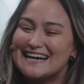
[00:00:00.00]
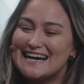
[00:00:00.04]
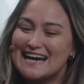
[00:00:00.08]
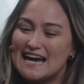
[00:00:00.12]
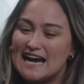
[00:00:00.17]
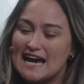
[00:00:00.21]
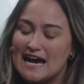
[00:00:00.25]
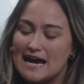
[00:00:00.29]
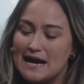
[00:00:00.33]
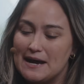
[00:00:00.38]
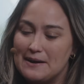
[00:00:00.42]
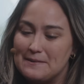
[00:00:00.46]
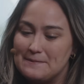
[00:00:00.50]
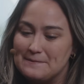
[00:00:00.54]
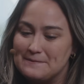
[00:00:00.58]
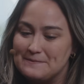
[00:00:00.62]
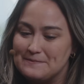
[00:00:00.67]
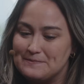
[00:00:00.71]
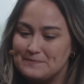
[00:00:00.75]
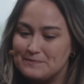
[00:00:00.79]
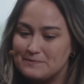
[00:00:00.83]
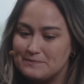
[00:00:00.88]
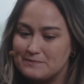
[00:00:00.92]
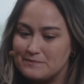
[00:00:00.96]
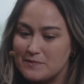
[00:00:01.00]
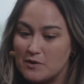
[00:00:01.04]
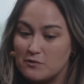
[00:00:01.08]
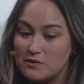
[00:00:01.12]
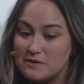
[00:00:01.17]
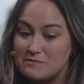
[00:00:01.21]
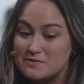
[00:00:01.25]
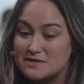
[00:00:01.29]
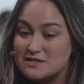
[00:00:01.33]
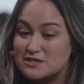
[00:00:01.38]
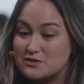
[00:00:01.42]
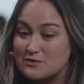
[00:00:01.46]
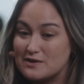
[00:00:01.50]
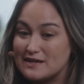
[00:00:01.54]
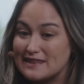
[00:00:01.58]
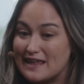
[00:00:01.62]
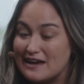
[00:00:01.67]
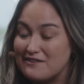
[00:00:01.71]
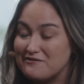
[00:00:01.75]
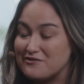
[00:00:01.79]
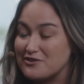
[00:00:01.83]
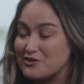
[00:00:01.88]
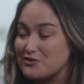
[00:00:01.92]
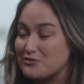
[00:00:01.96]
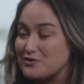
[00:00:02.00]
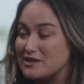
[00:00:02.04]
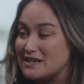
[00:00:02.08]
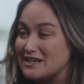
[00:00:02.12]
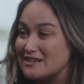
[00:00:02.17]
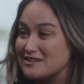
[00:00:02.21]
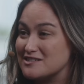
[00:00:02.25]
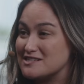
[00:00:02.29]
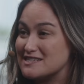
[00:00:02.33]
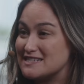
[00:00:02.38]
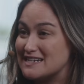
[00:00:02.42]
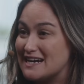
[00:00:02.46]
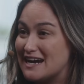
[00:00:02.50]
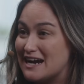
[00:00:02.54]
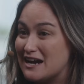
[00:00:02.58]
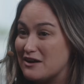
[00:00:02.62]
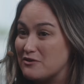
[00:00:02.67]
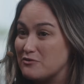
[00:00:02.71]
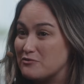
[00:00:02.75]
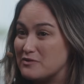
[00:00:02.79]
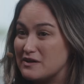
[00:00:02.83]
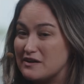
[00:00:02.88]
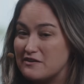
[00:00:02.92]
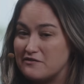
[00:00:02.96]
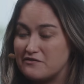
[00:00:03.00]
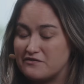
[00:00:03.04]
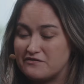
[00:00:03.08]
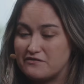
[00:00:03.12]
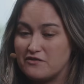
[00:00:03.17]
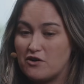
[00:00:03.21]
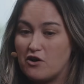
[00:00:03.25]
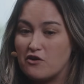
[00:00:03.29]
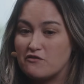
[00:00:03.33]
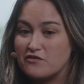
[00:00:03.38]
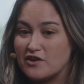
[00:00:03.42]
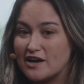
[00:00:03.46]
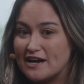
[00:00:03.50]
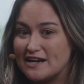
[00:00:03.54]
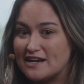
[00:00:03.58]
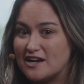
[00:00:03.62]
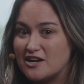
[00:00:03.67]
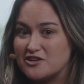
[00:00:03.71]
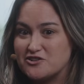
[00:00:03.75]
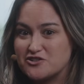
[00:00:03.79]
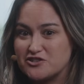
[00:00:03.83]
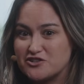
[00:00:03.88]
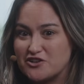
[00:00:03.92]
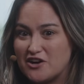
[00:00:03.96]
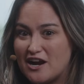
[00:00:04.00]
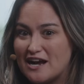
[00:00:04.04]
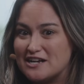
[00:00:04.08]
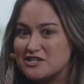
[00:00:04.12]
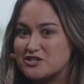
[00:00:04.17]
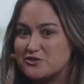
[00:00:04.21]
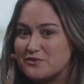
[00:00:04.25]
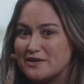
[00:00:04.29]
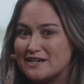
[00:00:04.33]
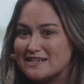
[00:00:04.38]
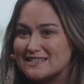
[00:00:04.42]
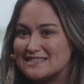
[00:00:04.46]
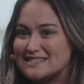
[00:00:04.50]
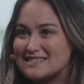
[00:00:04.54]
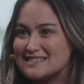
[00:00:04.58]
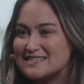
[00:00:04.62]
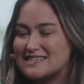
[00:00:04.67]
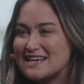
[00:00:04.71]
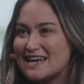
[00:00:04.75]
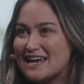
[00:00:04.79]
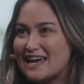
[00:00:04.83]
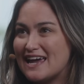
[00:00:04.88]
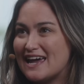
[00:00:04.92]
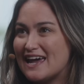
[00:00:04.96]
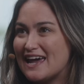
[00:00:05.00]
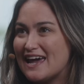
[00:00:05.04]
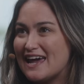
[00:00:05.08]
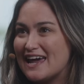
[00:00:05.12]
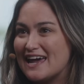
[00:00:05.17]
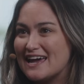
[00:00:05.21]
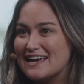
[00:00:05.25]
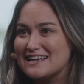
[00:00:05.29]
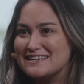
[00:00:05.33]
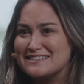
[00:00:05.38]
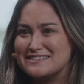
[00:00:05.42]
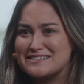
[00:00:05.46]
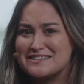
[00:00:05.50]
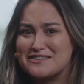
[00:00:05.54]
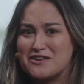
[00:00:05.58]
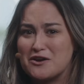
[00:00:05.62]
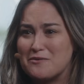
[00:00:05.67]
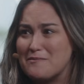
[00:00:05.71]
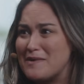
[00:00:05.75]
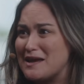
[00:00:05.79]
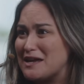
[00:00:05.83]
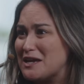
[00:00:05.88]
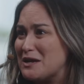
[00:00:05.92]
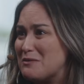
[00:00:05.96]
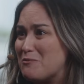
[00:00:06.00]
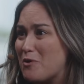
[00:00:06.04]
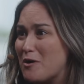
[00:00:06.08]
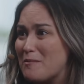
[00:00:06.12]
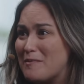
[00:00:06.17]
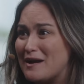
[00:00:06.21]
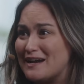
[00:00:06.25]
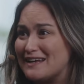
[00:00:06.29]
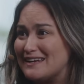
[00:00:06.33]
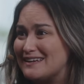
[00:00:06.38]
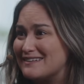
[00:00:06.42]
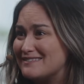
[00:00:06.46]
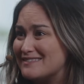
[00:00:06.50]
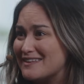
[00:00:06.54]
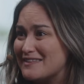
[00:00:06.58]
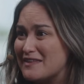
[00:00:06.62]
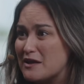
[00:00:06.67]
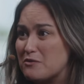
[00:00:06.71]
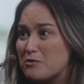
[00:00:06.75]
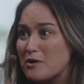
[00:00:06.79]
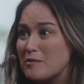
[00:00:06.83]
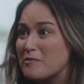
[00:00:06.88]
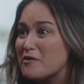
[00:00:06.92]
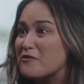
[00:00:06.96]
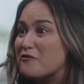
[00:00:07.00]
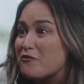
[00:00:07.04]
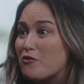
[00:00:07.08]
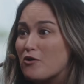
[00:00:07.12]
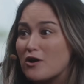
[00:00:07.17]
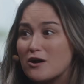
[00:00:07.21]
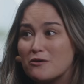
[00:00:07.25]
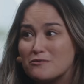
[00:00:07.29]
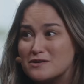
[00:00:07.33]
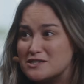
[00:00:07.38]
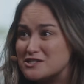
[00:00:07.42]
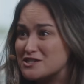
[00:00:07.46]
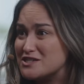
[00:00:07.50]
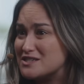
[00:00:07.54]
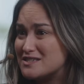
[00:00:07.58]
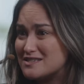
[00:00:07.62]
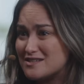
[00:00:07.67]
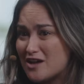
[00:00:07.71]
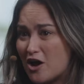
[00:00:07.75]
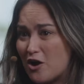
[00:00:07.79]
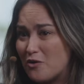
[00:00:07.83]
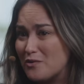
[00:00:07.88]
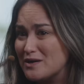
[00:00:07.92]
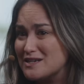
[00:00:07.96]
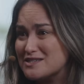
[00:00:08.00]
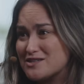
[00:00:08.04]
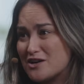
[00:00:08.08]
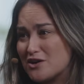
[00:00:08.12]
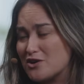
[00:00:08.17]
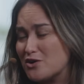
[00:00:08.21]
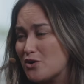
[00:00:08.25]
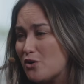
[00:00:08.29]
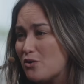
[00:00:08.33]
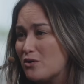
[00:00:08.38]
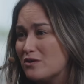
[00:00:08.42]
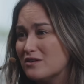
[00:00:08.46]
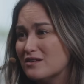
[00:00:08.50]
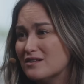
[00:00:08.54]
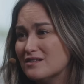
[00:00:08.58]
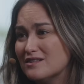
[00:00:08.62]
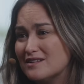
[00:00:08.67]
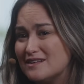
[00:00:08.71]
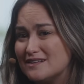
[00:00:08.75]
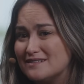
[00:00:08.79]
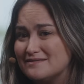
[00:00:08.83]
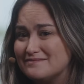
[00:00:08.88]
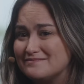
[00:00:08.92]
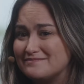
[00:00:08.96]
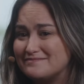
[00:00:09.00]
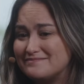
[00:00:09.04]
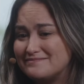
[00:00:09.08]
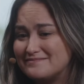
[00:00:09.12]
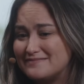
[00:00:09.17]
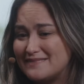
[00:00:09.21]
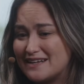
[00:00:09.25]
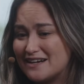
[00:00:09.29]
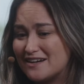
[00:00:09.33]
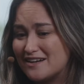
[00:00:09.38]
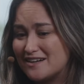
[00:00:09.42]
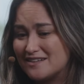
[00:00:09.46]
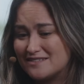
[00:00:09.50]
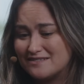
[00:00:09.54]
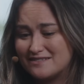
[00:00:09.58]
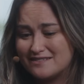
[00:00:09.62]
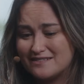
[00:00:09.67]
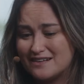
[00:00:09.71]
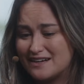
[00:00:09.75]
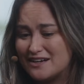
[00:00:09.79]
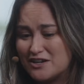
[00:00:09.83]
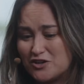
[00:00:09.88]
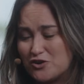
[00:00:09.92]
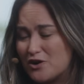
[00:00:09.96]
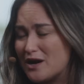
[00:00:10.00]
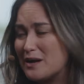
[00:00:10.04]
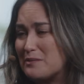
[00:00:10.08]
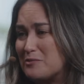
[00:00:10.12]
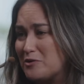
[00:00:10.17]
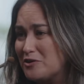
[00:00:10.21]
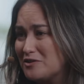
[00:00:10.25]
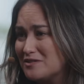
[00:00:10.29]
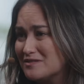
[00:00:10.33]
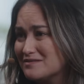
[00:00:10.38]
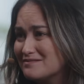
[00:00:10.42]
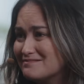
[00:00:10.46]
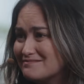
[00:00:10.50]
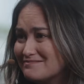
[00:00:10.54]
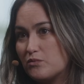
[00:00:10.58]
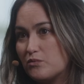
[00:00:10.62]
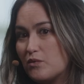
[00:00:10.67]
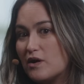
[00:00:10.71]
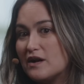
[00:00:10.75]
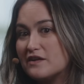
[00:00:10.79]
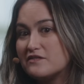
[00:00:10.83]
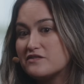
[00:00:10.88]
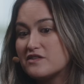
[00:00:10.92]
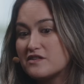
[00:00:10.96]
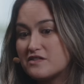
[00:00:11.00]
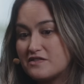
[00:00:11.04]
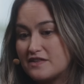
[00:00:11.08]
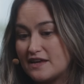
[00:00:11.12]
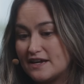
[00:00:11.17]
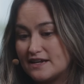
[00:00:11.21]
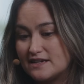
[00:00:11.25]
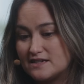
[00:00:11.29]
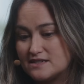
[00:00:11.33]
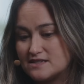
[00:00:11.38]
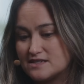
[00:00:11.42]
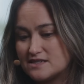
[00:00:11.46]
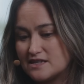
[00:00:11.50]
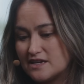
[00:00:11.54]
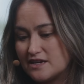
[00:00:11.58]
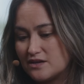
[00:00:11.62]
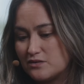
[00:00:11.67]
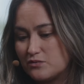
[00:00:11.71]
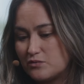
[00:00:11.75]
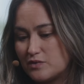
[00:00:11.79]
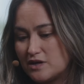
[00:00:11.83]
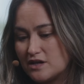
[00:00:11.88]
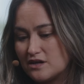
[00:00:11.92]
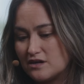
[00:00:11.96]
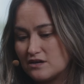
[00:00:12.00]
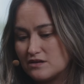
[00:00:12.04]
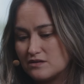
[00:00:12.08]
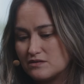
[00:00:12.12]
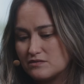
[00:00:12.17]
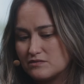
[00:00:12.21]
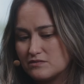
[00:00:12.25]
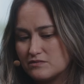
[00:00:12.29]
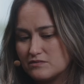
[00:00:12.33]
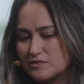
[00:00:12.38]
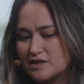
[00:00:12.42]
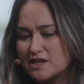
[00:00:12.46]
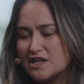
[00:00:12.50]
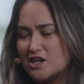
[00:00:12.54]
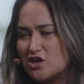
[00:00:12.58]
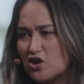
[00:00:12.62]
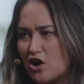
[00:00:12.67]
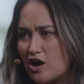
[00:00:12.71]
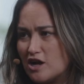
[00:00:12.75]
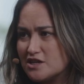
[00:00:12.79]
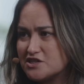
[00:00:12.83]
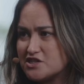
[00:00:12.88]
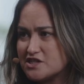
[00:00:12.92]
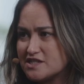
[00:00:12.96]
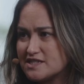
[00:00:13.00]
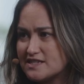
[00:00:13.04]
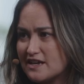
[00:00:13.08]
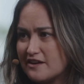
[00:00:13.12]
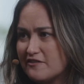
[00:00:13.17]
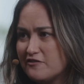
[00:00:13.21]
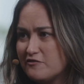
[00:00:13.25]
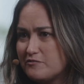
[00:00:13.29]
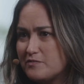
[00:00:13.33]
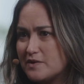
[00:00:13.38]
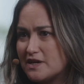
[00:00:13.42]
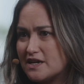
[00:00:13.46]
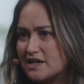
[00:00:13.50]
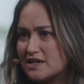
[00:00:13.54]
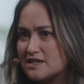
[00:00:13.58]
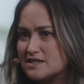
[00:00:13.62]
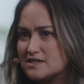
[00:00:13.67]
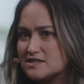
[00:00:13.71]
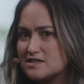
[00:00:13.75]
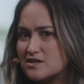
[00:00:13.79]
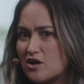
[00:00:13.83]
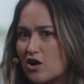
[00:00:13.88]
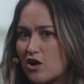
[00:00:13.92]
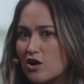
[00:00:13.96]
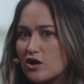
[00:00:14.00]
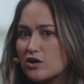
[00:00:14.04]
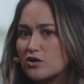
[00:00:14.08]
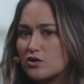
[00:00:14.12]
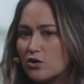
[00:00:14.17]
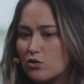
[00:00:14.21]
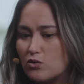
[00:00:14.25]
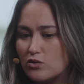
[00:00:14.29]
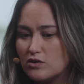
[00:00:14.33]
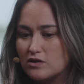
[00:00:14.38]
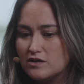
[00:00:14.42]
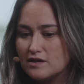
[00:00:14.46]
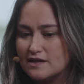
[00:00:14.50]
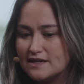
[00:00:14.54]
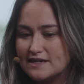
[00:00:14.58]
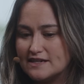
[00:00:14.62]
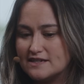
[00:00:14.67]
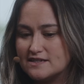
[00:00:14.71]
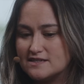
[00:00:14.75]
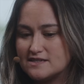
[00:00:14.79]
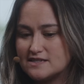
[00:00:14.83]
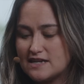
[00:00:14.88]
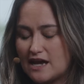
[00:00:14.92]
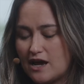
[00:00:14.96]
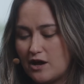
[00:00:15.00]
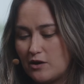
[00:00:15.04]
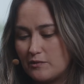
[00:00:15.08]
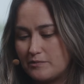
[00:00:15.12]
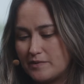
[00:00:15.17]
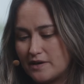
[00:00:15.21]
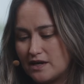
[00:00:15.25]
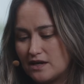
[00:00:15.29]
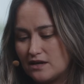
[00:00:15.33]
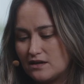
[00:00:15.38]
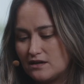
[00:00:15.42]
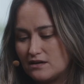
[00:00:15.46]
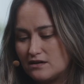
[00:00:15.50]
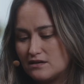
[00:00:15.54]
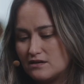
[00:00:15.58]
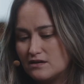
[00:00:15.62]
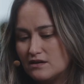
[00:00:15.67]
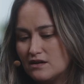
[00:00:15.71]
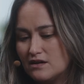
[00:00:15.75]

But we've been doing that for 3 years now. We have over 800 graduates, and they're making more money than they were before, which is always our goal, and they're incredible. One of the things that we're really conscious of, because our goal is helping